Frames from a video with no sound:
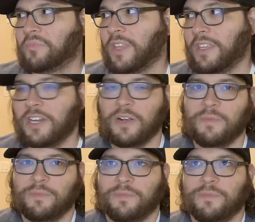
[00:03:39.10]
you know,
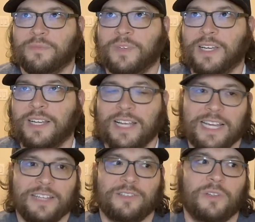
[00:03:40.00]
I
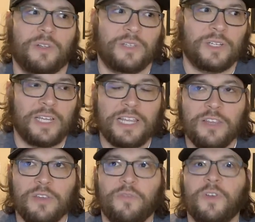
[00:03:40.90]
guess
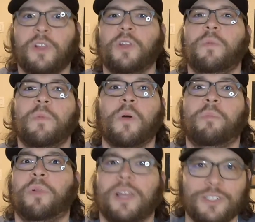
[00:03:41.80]
you feel a little bit more
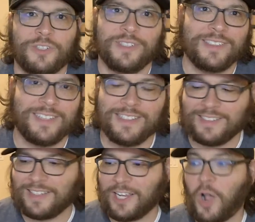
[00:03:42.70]
pleasure in the sense
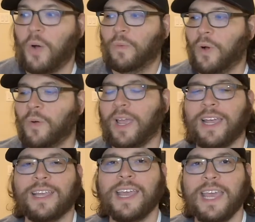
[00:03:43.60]
that like, oh,
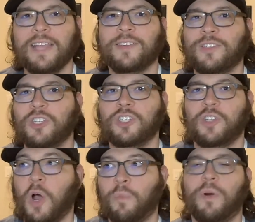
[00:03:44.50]
okay, it doesn't just
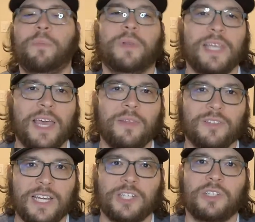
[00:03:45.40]
abruptly end.
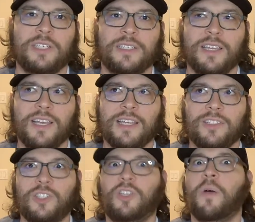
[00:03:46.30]
There's actually
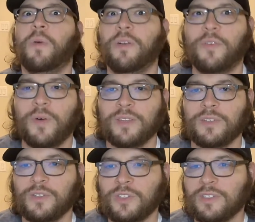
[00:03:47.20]
somewhat of a
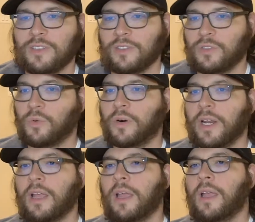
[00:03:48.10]
resolution to the
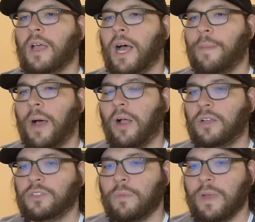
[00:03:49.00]
story. I'll
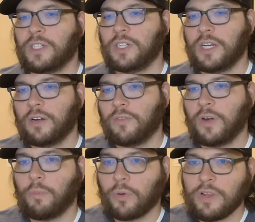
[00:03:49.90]
also mention here
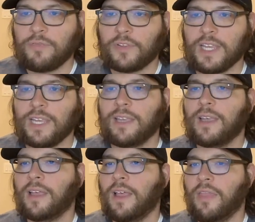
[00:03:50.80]
very briefly
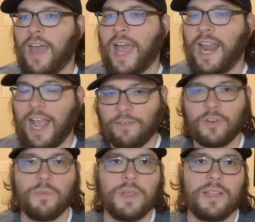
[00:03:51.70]
that
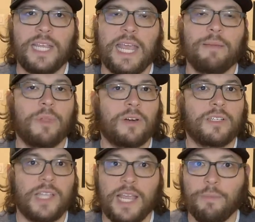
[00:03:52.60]
after you beat the game, there
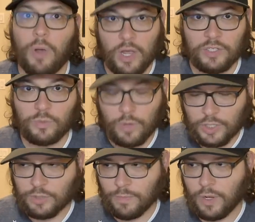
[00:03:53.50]
is a boss
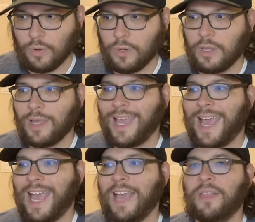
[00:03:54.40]
rush mode,
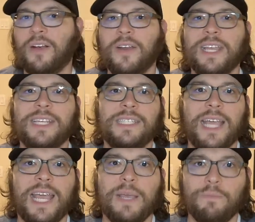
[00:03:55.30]
and there is
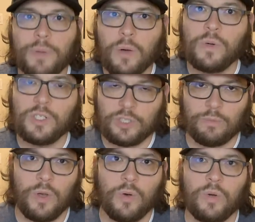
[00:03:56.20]
a bonus
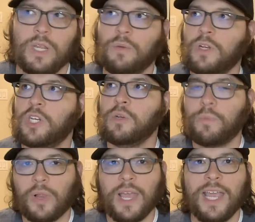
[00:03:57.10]
mode in which you
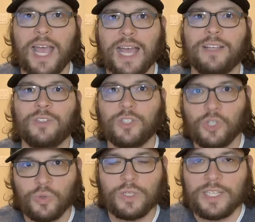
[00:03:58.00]
play as
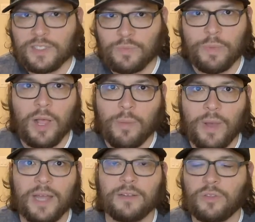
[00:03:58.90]
Julius
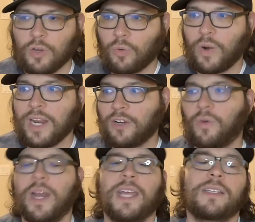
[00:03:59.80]
Belmont, the
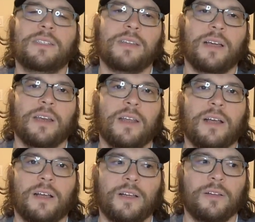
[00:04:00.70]
great-grandson
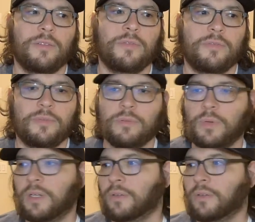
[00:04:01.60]
of, well,